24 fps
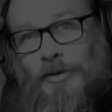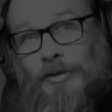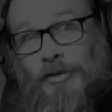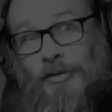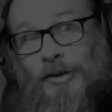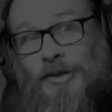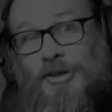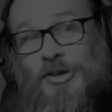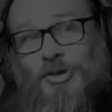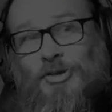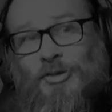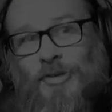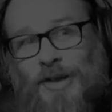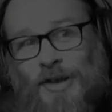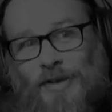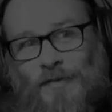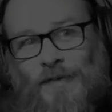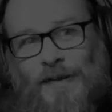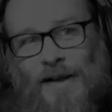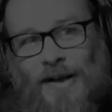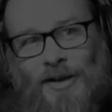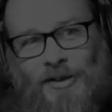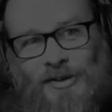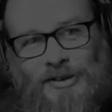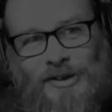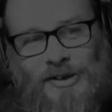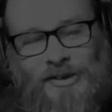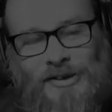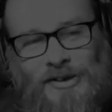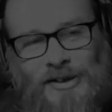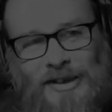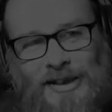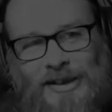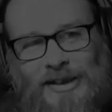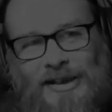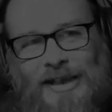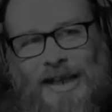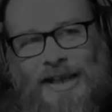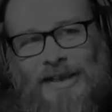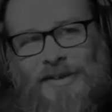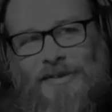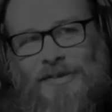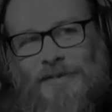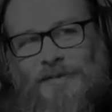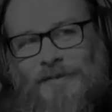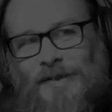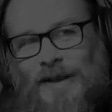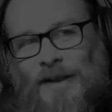hereditary of that artist, the
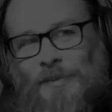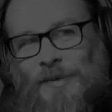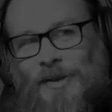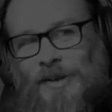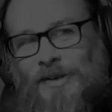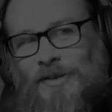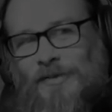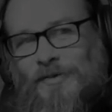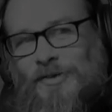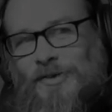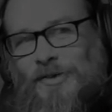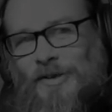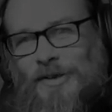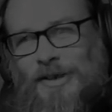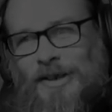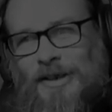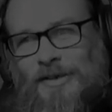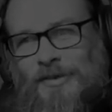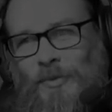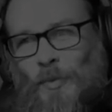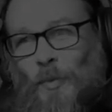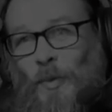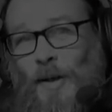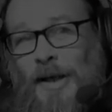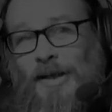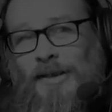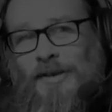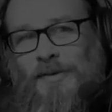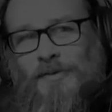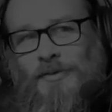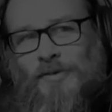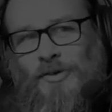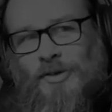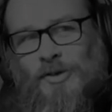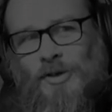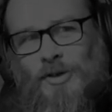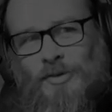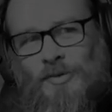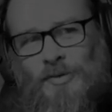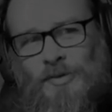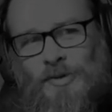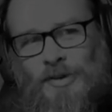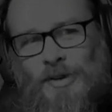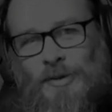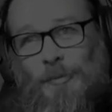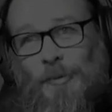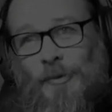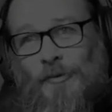length of time that they've studied, where they've
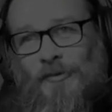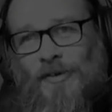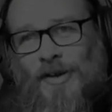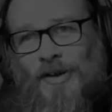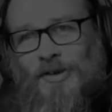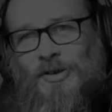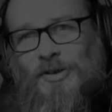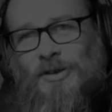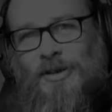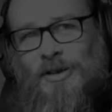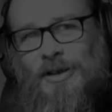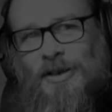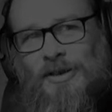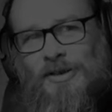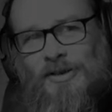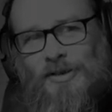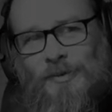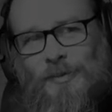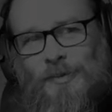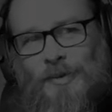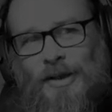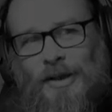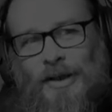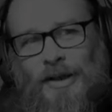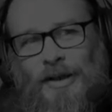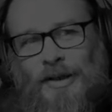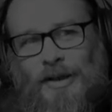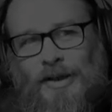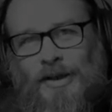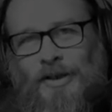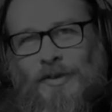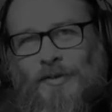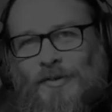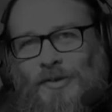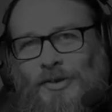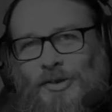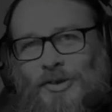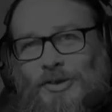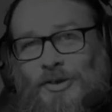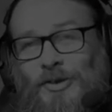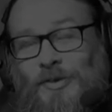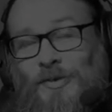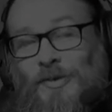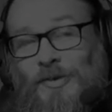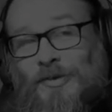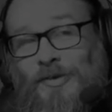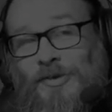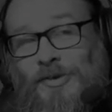shown, the professionalism. You know, if you're
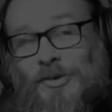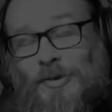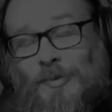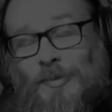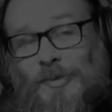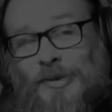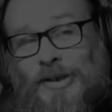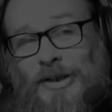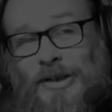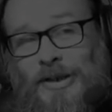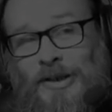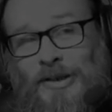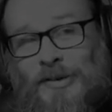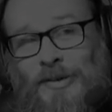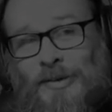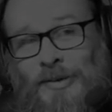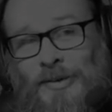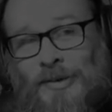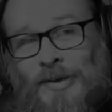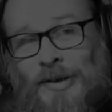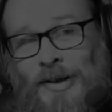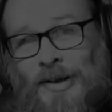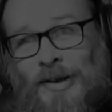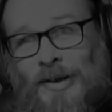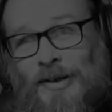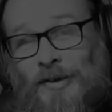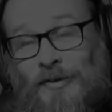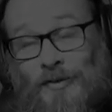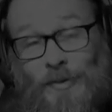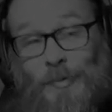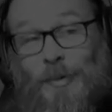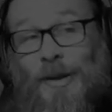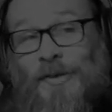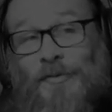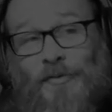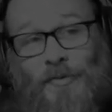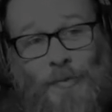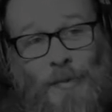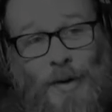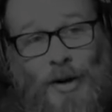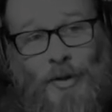showing somebody who, if you're buying from